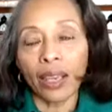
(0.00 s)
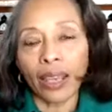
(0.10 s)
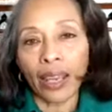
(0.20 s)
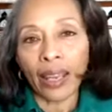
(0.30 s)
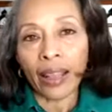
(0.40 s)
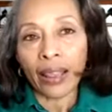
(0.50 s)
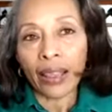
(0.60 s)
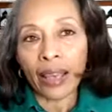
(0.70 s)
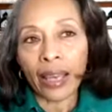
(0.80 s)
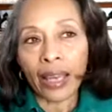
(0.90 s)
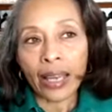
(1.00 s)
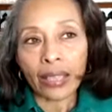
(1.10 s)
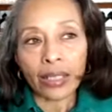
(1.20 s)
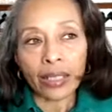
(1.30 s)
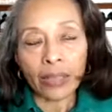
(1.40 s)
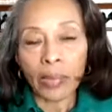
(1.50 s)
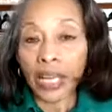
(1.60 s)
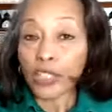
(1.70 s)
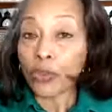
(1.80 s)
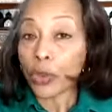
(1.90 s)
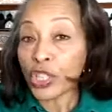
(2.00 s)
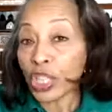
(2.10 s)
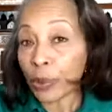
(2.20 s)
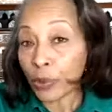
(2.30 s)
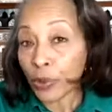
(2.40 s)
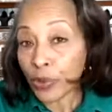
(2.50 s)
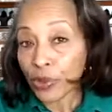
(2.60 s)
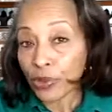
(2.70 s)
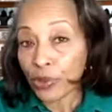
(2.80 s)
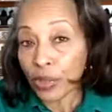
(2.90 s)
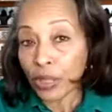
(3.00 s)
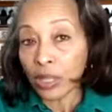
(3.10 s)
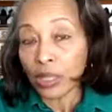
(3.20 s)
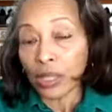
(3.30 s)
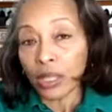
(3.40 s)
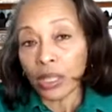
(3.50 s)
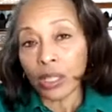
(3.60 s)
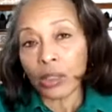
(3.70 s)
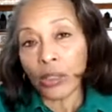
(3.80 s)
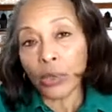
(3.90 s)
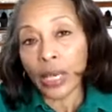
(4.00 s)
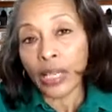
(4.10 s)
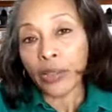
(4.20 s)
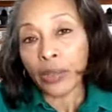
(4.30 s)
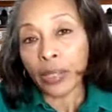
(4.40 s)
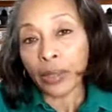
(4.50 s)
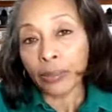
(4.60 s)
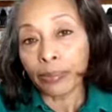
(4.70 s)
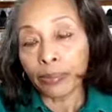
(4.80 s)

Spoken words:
and that it has 4 chambers, 2 atria,